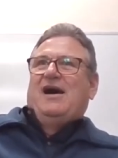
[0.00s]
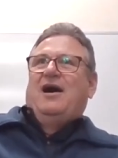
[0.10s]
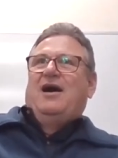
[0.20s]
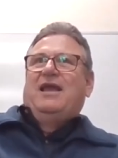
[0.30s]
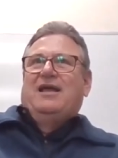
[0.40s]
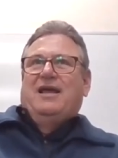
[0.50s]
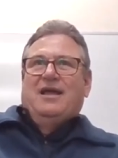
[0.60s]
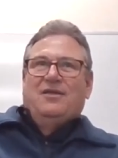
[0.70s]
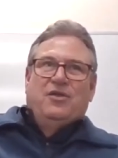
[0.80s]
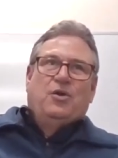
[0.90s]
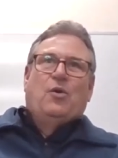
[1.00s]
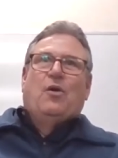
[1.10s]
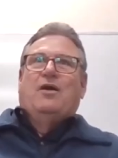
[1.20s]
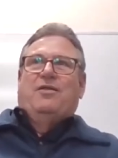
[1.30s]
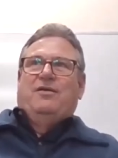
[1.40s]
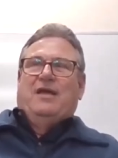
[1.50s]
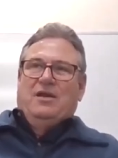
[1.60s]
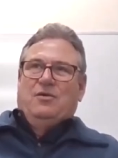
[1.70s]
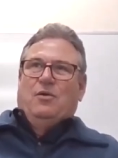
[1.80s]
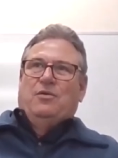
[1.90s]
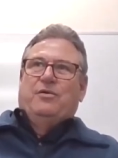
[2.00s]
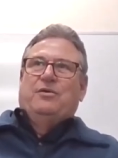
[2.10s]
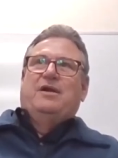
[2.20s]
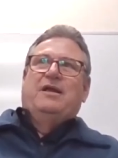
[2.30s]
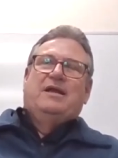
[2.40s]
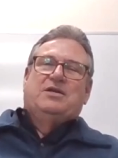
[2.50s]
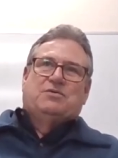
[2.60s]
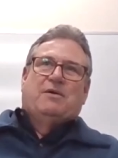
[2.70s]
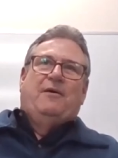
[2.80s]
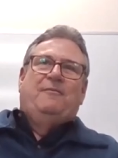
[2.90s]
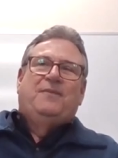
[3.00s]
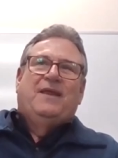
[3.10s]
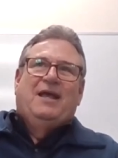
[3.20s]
uh, in the north, in northern Israel.